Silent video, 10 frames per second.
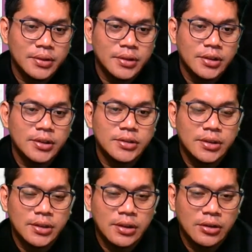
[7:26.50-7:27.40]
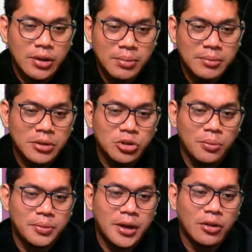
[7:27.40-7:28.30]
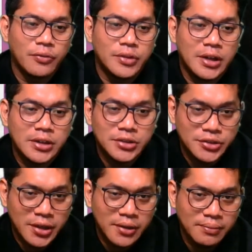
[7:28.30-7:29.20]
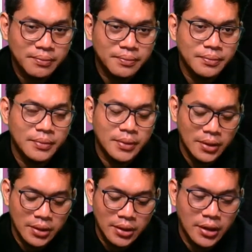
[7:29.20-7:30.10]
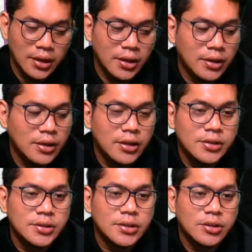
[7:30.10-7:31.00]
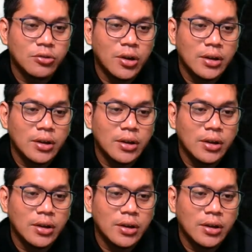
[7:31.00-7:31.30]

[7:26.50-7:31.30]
is capable to operate over rugged terrain, and it is quite